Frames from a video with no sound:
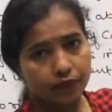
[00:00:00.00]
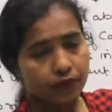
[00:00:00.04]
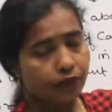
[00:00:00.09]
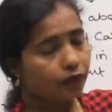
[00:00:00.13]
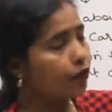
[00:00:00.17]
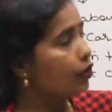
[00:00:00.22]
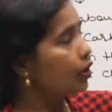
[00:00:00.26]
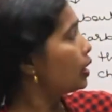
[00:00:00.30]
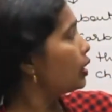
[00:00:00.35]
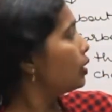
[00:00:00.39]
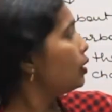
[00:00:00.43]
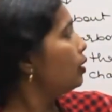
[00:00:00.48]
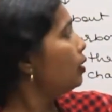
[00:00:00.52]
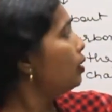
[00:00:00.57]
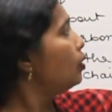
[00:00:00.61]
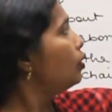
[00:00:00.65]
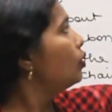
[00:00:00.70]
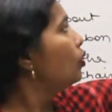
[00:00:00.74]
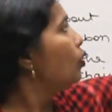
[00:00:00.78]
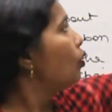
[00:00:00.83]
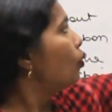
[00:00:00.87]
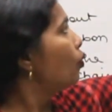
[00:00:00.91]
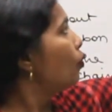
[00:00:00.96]

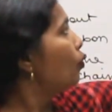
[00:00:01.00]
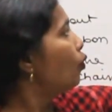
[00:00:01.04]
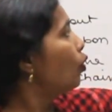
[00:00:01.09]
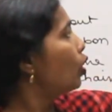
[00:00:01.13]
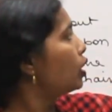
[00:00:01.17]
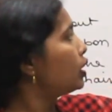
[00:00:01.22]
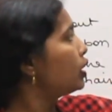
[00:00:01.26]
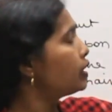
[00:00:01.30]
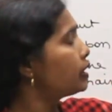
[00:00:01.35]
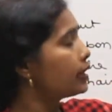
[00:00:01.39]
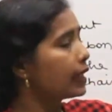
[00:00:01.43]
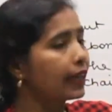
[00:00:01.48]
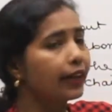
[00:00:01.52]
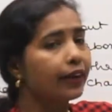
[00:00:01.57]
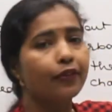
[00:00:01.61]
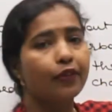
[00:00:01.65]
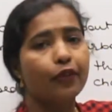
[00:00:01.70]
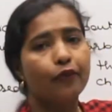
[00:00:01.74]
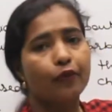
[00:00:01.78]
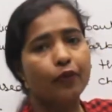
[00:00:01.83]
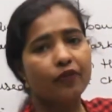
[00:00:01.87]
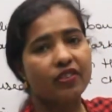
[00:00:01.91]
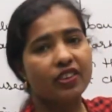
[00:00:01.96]
further what the
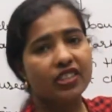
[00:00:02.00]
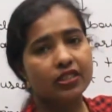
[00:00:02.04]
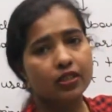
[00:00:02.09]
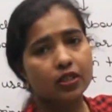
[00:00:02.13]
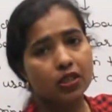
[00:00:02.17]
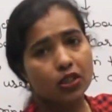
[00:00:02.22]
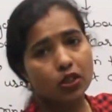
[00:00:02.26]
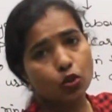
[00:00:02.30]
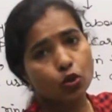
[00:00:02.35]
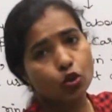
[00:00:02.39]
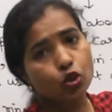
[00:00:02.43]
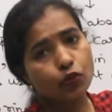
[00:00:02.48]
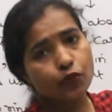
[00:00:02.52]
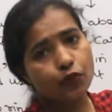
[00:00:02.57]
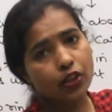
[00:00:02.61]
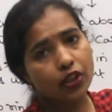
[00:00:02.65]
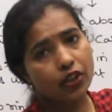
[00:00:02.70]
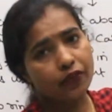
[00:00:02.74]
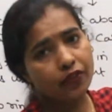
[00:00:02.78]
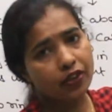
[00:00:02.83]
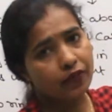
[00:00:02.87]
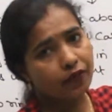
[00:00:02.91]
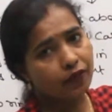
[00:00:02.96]
secondary prefixes are used for
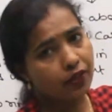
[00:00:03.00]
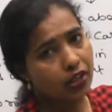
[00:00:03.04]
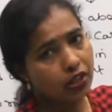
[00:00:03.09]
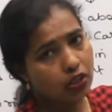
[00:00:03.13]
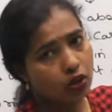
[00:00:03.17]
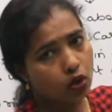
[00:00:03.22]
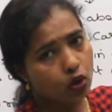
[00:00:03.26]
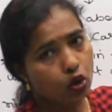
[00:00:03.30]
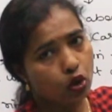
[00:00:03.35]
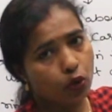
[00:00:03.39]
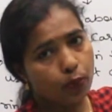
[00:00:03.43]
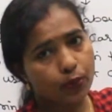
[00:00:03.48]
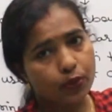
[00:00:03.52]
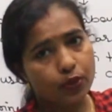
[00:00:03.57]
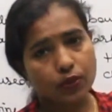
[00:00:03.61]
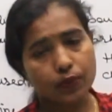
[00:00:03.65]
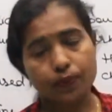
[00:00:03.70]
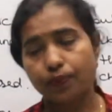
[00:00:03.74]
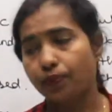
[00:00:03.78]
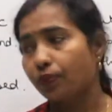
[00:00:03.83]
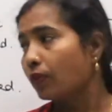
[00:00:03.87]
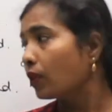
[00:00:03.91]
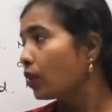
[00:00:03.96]
different functional
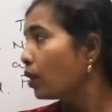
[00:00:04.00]
groups.